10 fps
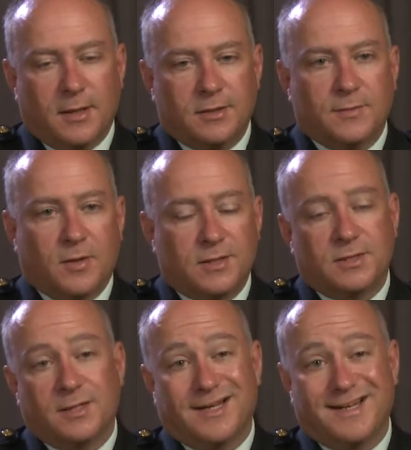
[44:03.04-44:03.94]
to
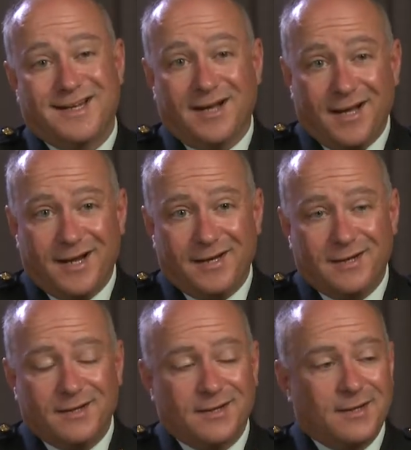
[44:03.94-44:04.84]
Bosnia in
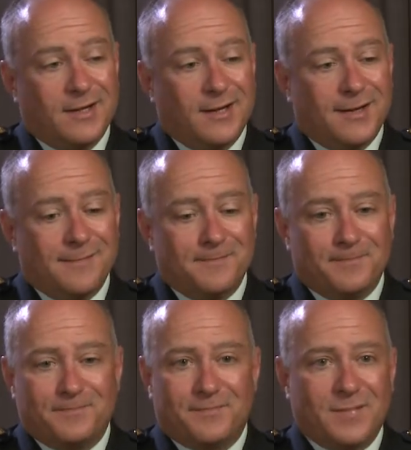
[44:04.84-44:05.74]
99,
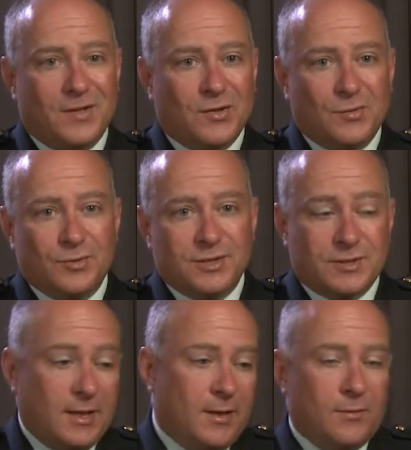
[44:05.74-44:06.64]
you know, it
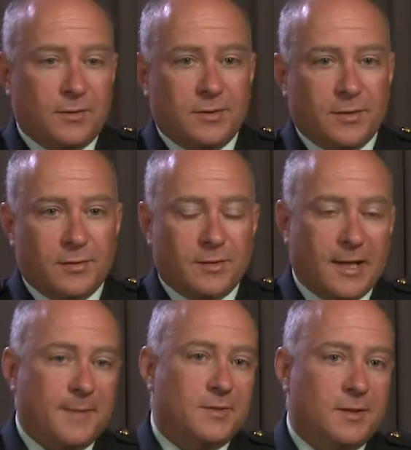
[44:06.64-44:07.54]
was, yeah, well, another
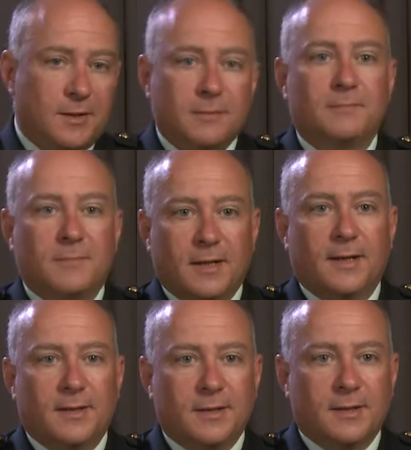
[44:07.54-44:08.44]
captain here,
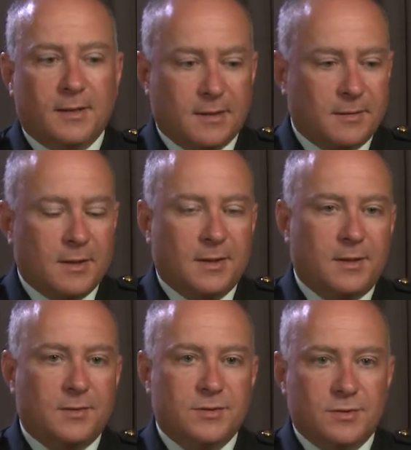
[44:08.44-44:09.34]
and
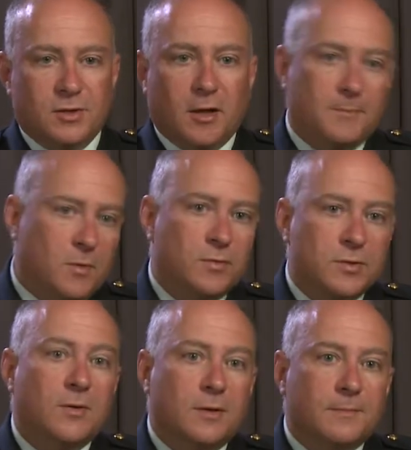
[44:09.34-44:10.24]
here's your job, go
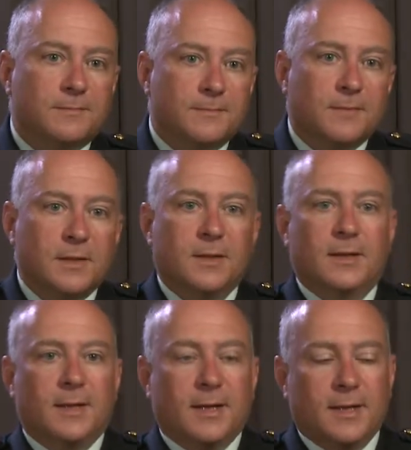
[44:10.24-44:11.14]
to it.
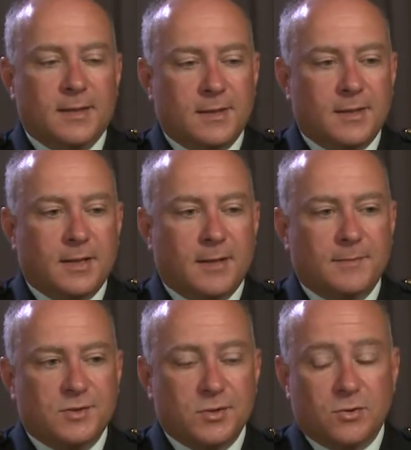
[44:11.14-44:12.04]
And
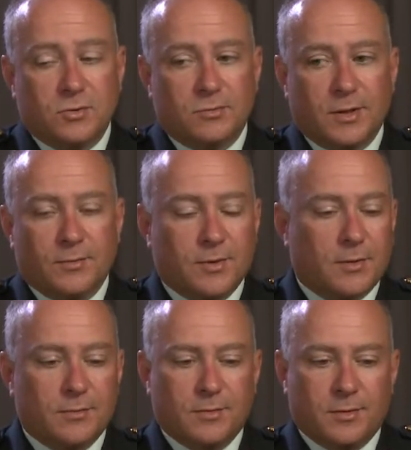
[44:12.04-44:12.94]
so
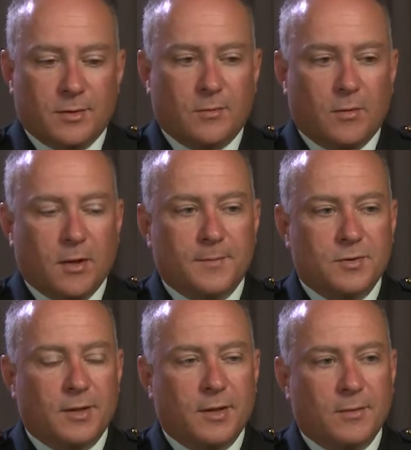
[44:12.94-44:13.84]
the workup
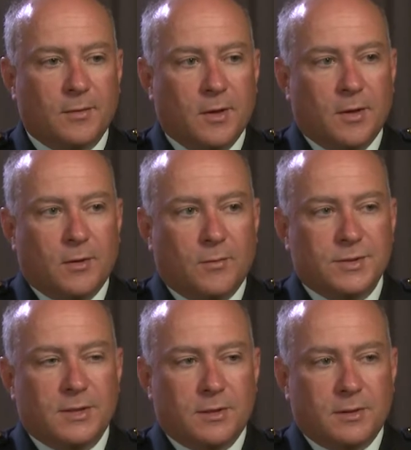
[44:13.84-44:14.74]
training
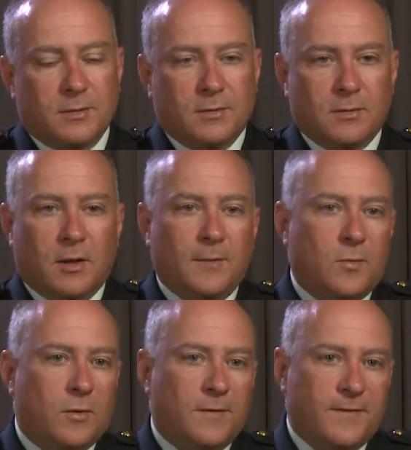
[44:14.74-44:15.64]
was a lot
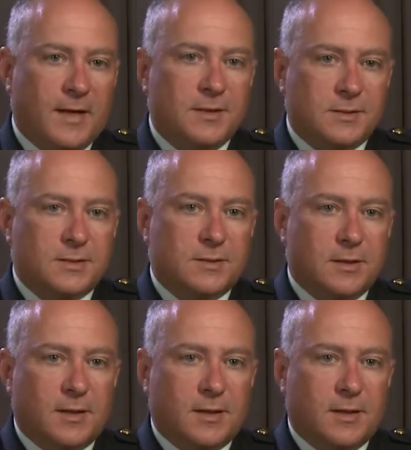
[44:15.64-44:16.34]
more advanced.